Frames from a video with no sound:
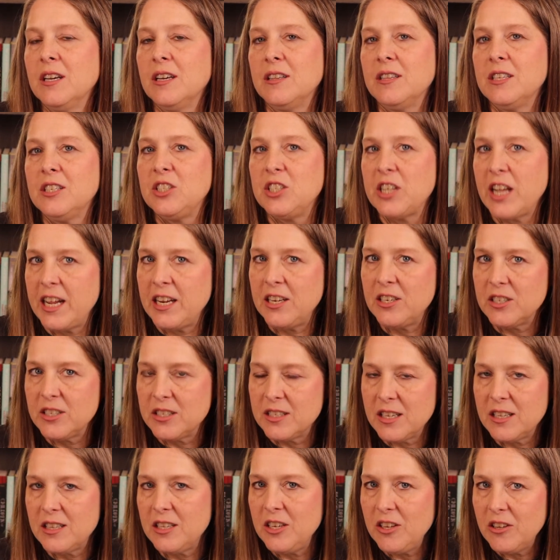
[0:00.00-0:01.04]
the changes
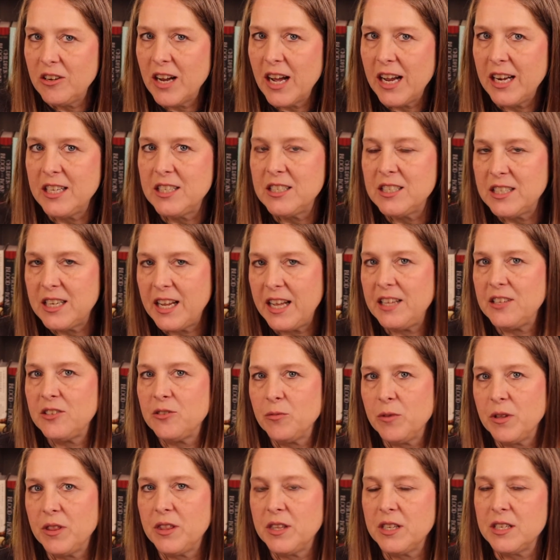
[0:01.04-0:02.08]
in the United States
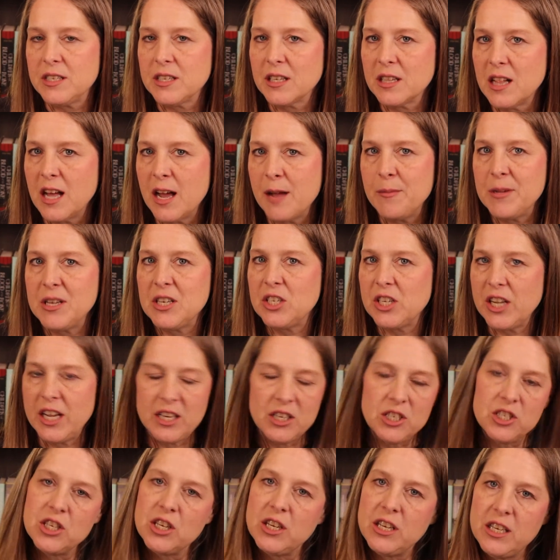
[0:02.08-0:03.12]
with this climate
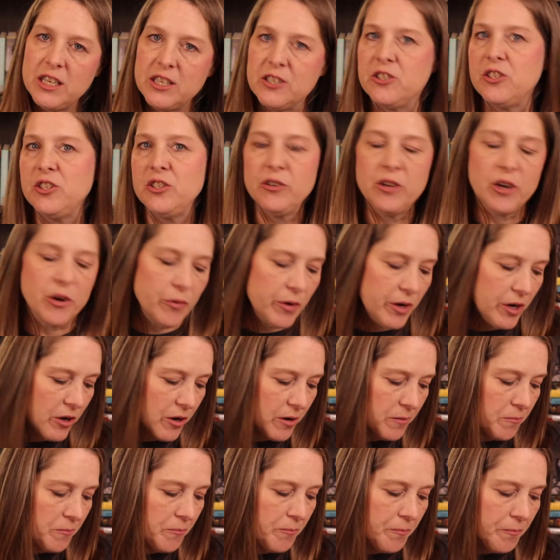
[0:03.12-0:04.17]
change issue going
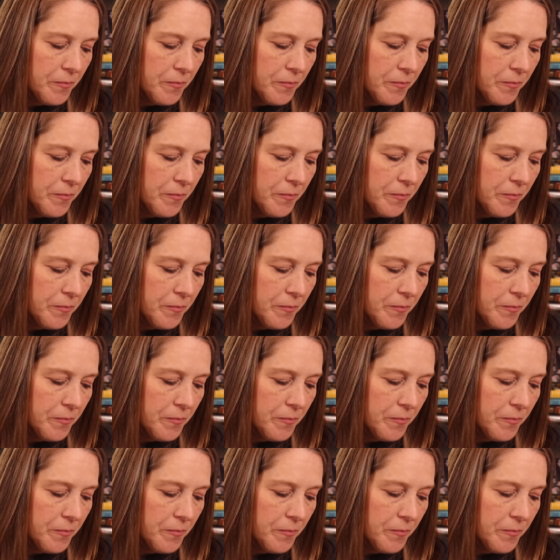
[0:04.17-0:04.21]
on.